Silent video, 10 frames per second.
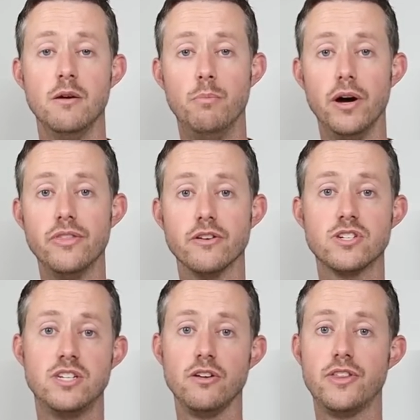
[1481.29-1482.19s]
But
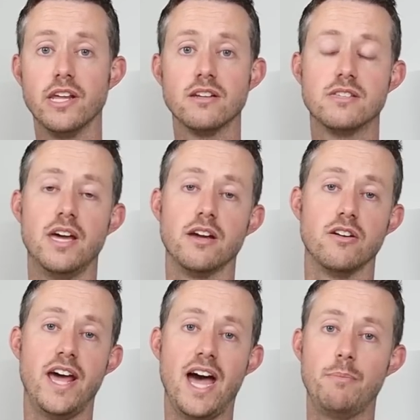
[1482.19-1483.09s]
there's still things that
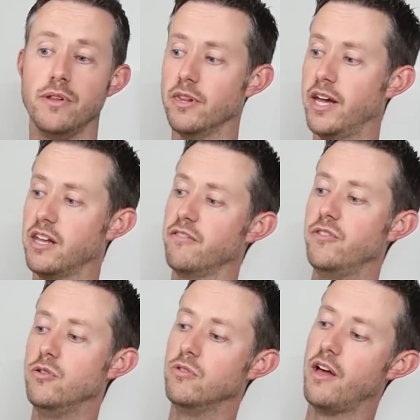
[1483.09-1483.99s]
could happen, like
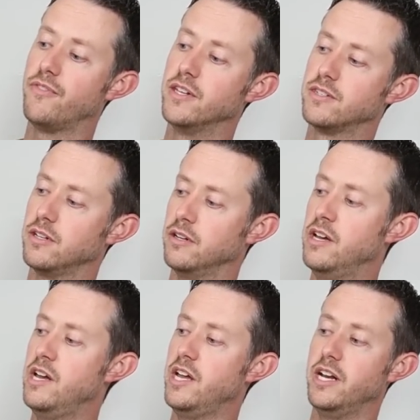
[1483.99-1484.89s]
if you left this in
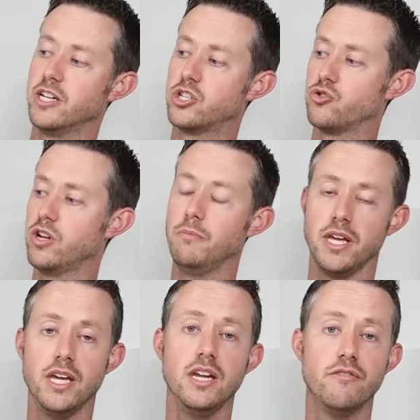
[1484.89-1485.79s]
an extreme
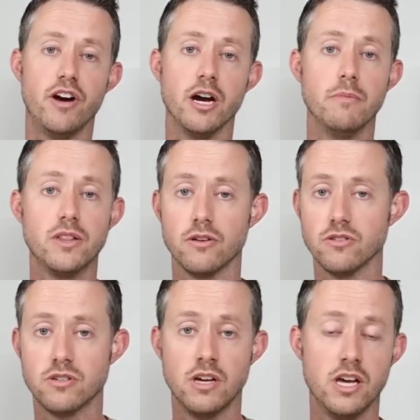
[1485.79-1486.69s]
heat environment,
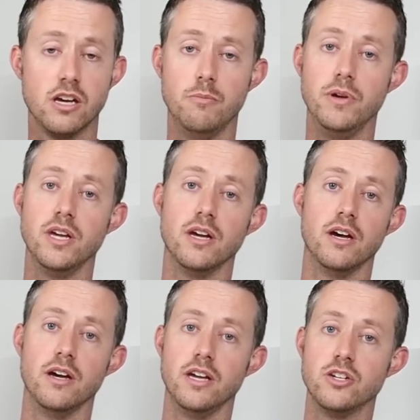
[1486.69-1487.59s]
could be
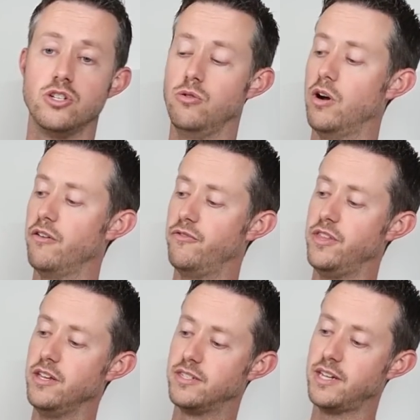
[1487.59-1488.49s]
an issue of
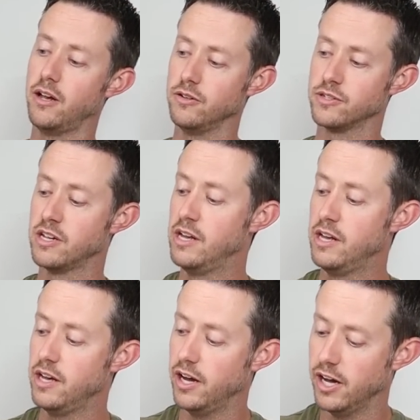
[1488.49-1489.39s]
the cells,
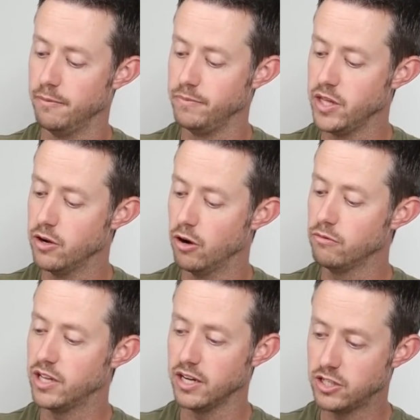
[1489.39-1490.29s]
you
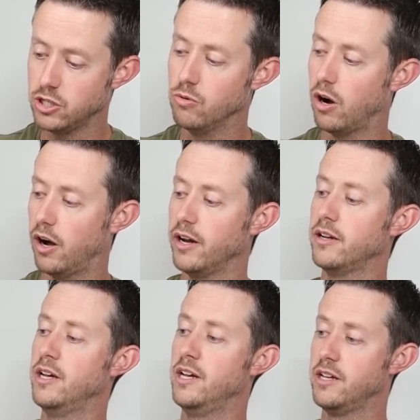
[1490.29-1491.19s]
know, getting too
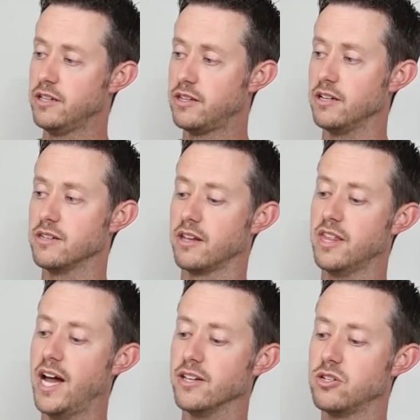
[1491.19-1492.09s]
hot. things like
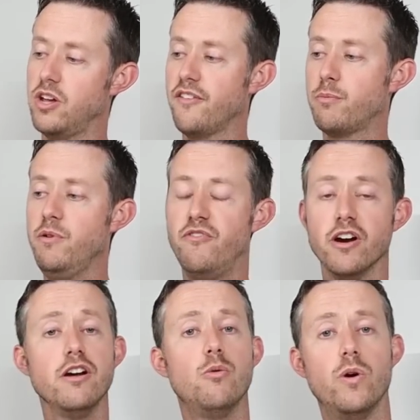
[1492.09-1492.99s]
that. So you have to be
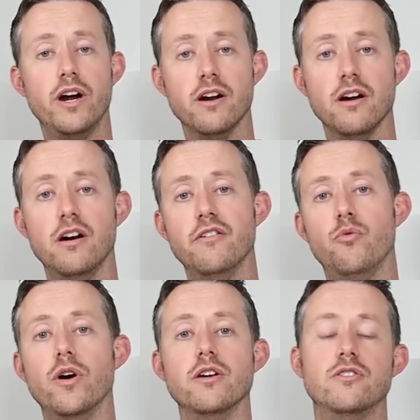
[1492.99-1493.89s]
very aware
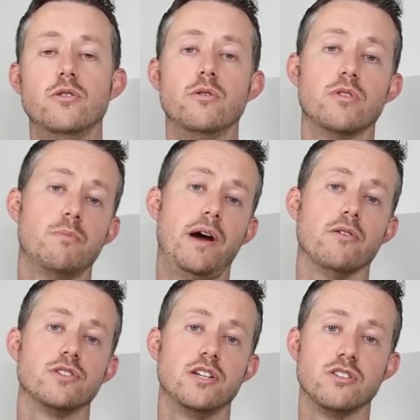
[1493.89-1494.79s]
of what you're doing with a
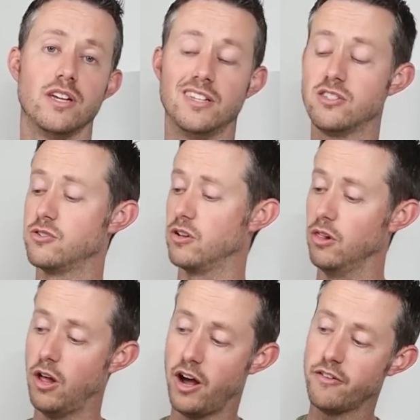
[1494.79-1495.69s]
power station like this. There's a
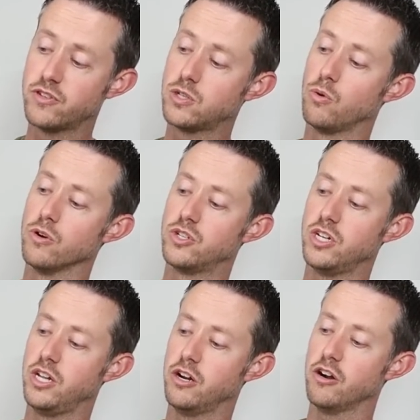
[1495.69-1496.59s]
lot of storage
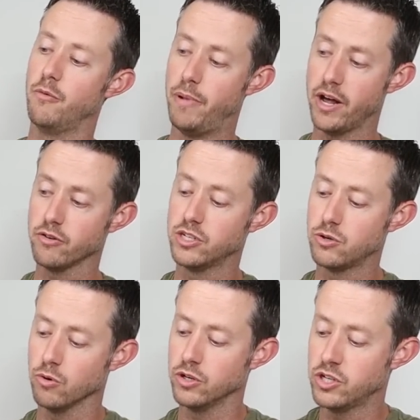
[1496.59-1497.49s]
in here, a battery
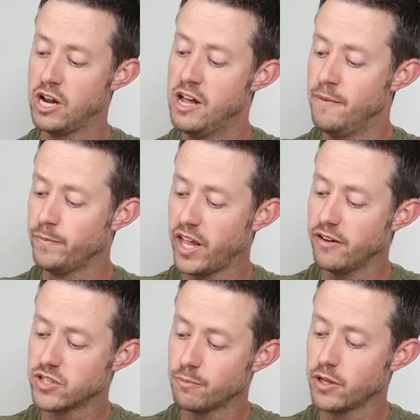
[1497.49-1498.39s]
storage, and
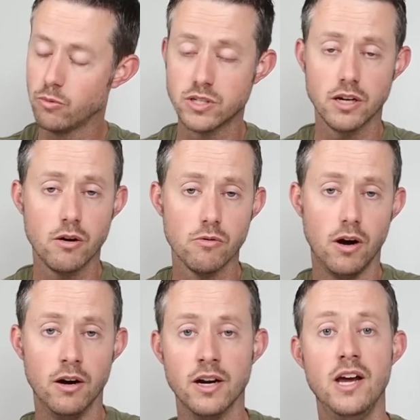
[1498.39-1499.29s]
if something was to go
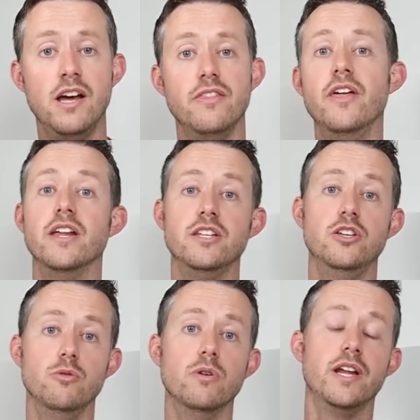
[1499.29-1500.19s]
wrong, then
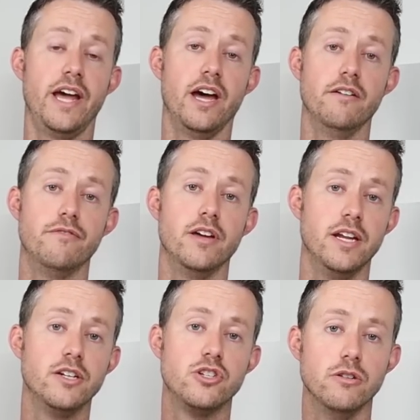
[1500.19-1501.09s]
you would have
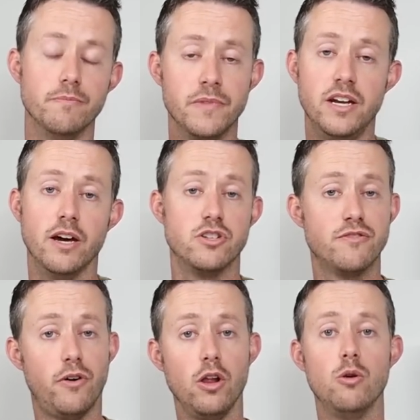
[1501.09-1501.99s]
an issue. Now
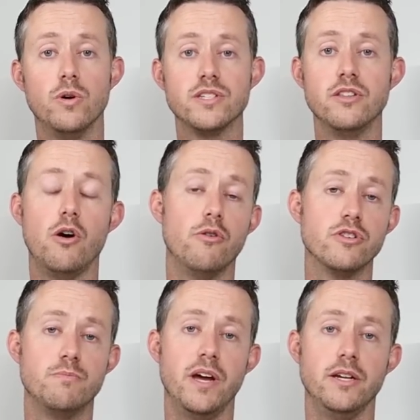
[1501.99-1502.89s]
just follow what's in the
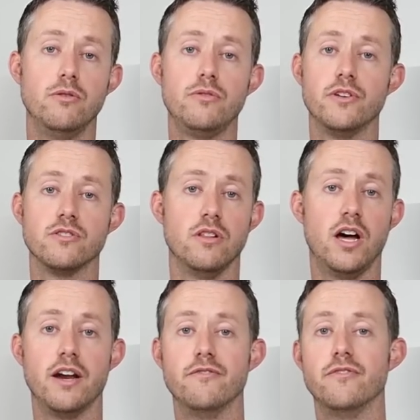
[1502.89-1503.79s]
owner's manual. There's a
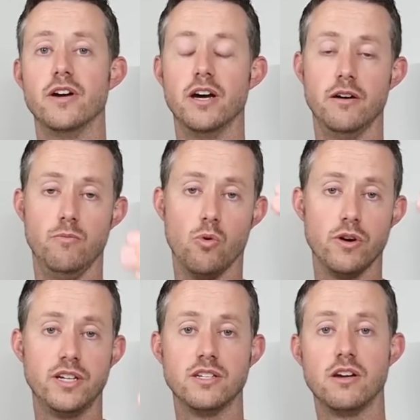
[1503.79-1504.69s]
lot of
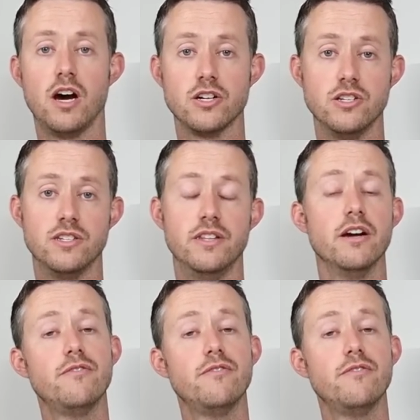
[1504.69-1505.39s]
warnings and cautions in there.